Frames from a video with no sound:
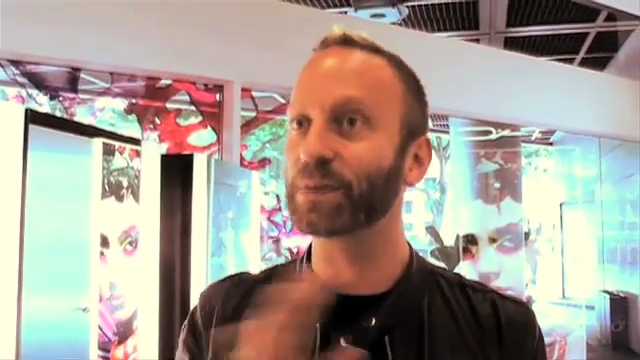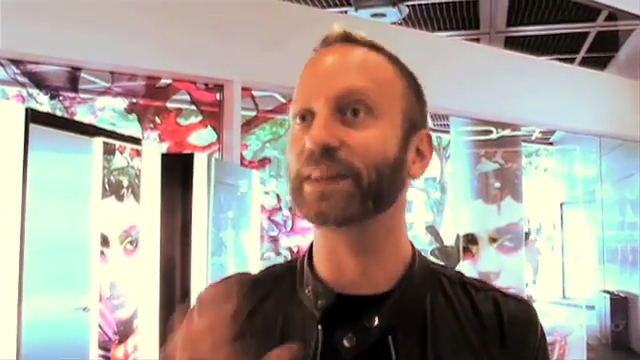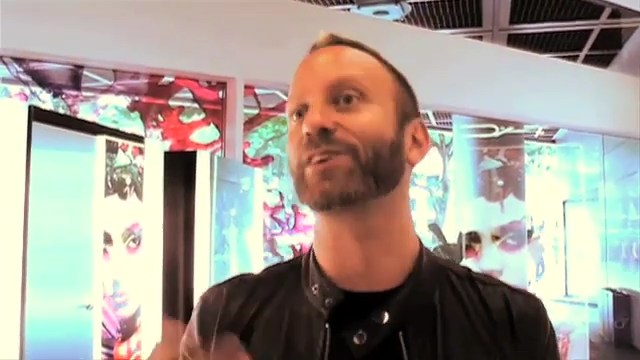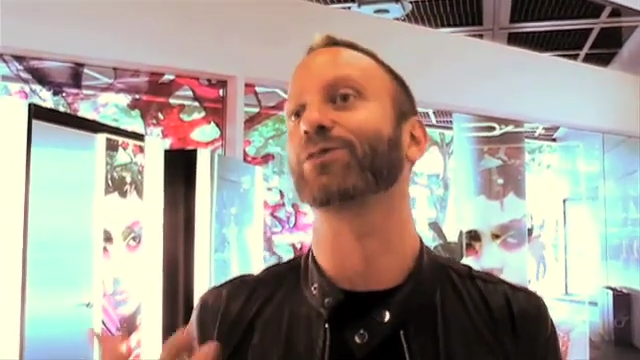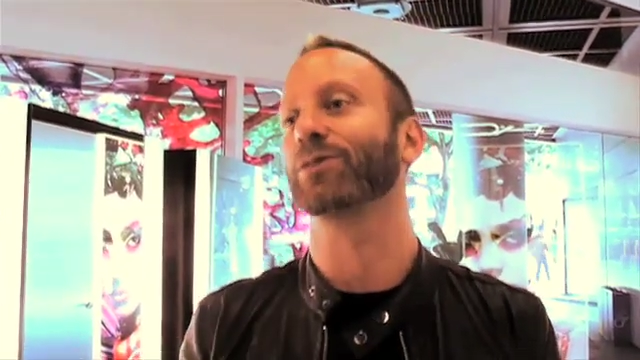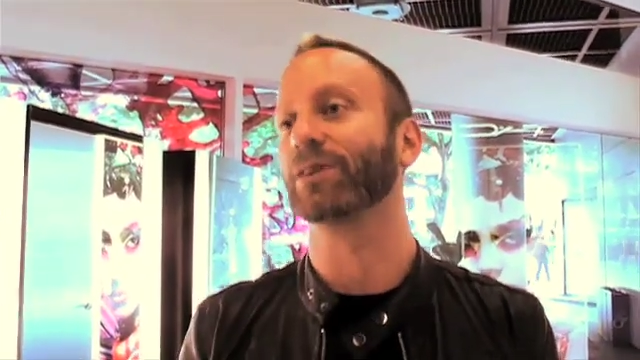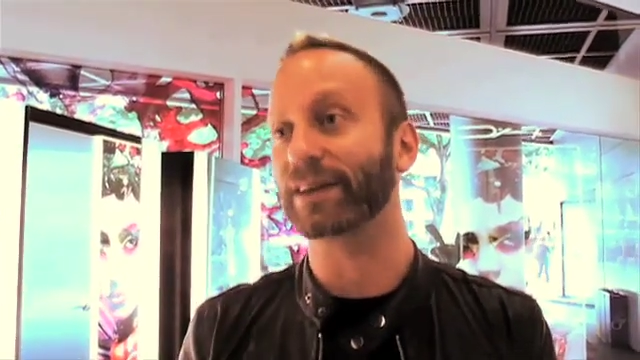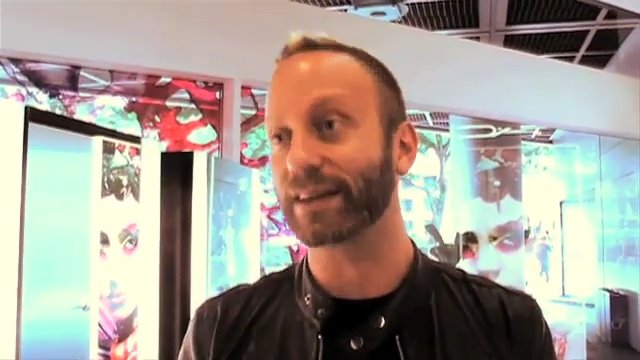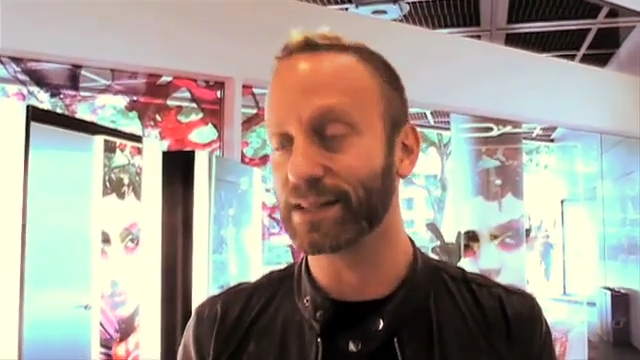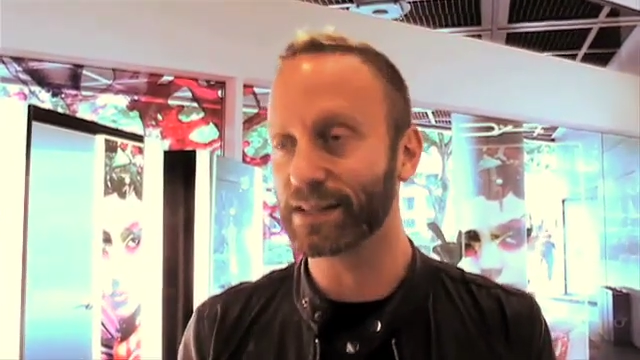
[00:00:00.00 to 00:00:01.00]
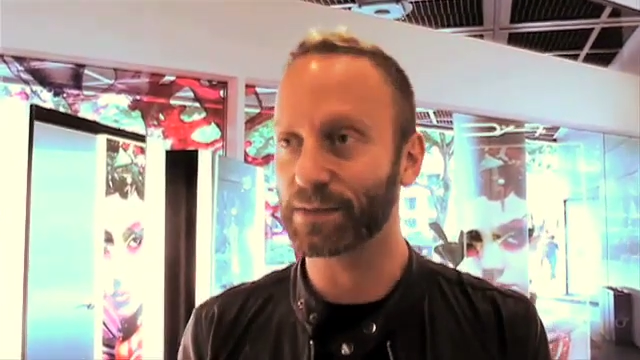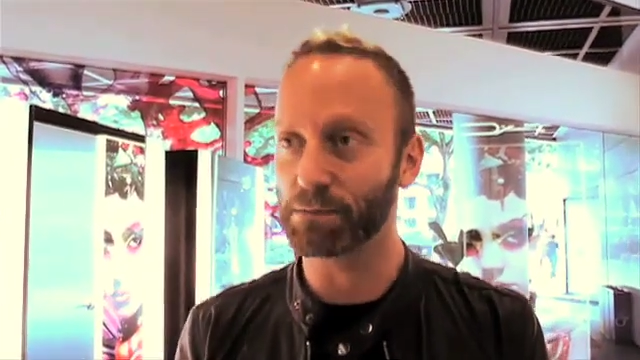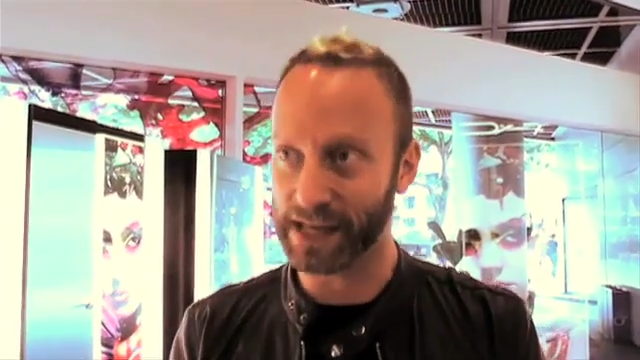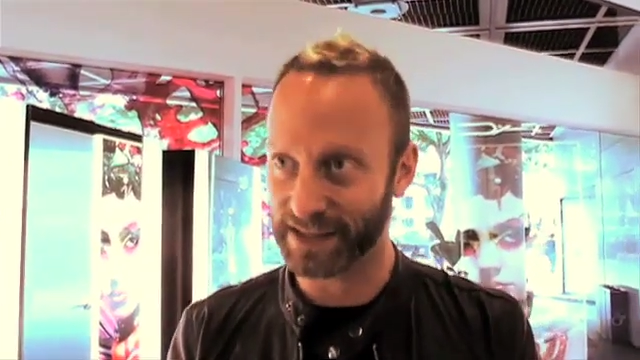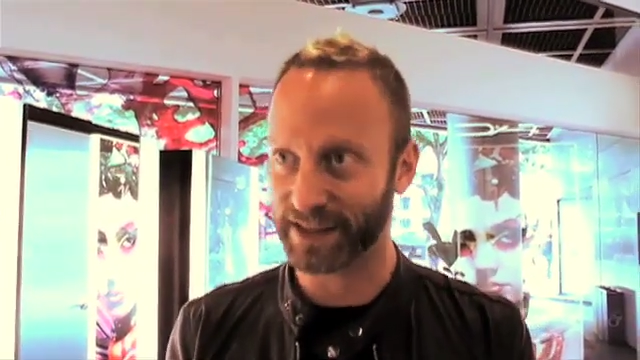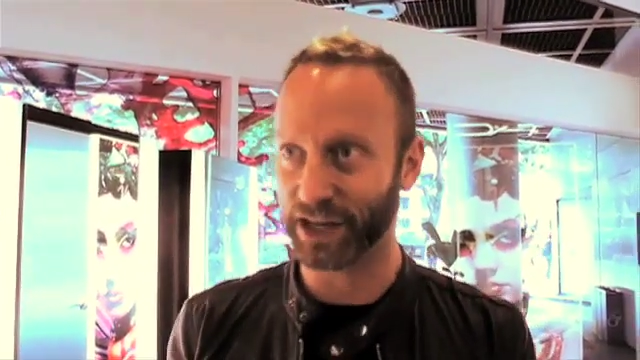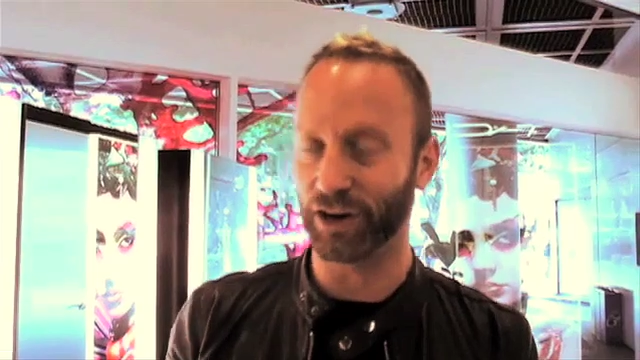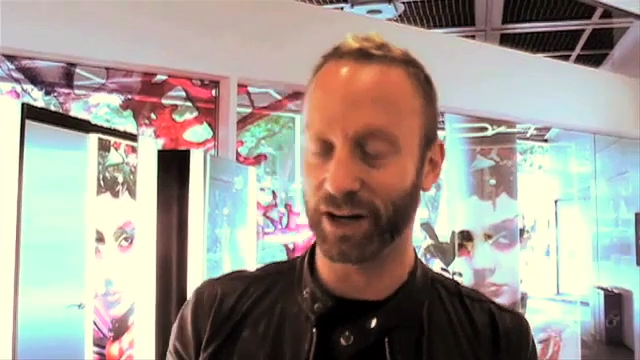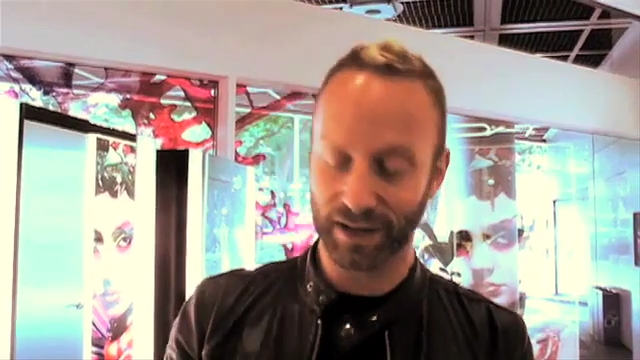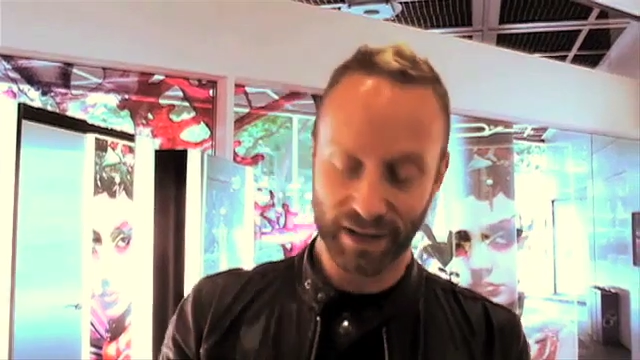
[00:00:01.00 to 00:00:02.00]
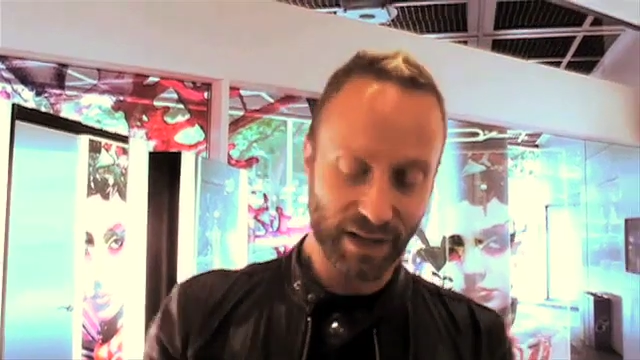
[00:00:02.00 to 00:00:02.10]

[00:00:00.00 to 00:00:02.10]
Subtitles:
particular look is mascara.